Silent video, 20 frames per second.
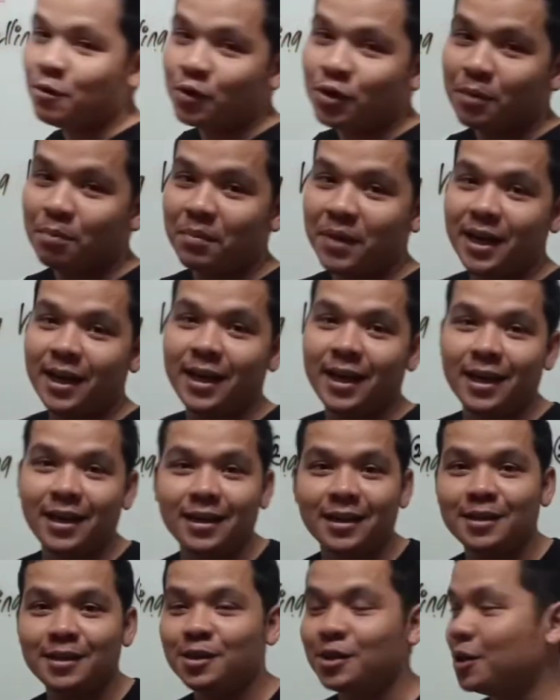you the
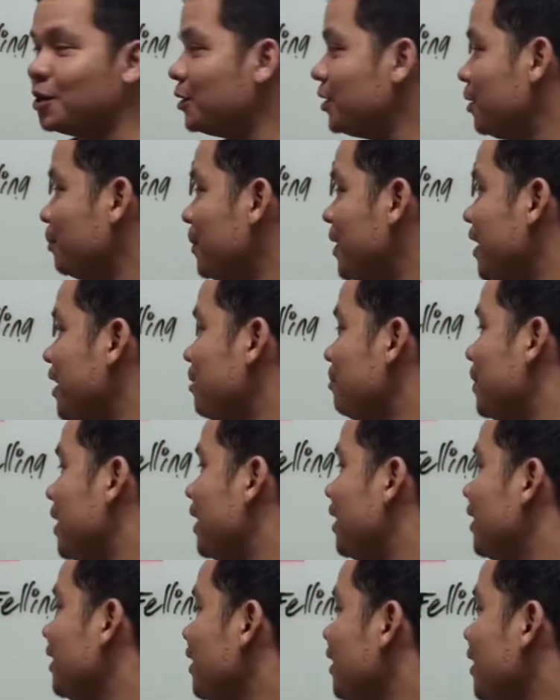meaning, you know, the meaning
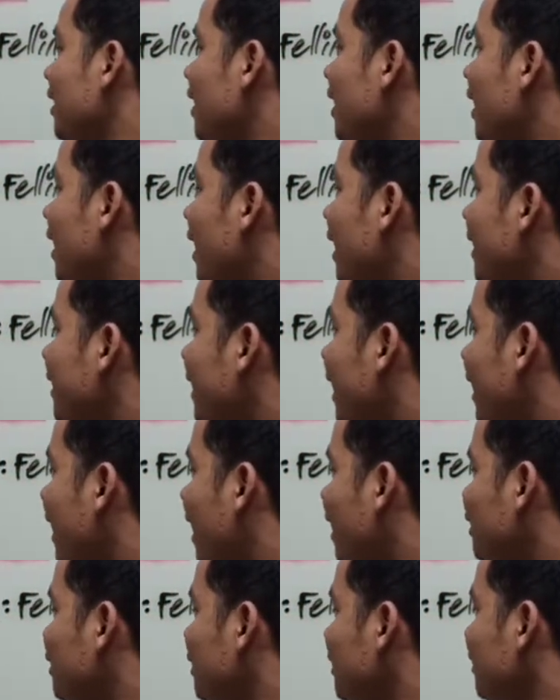mean
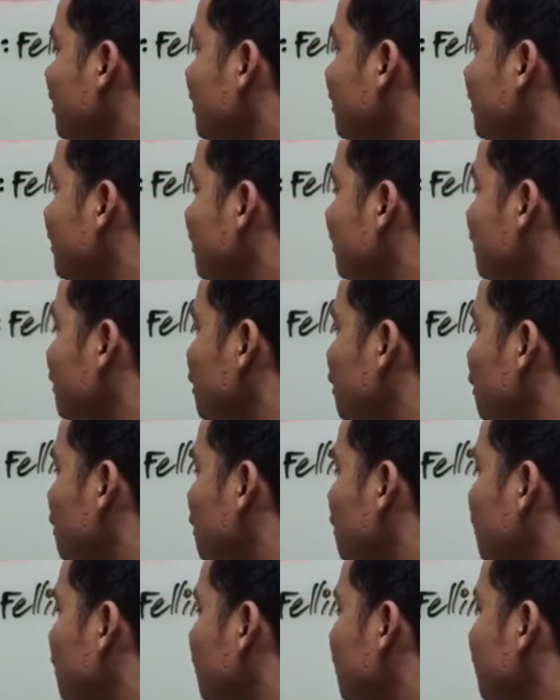non-action, you
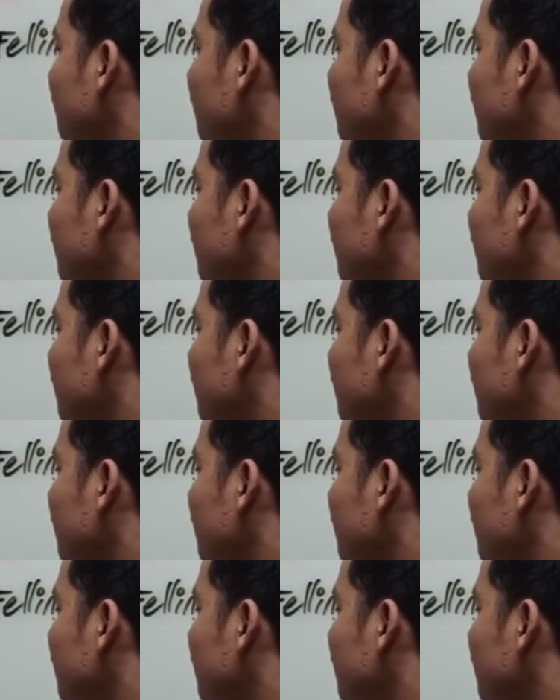know,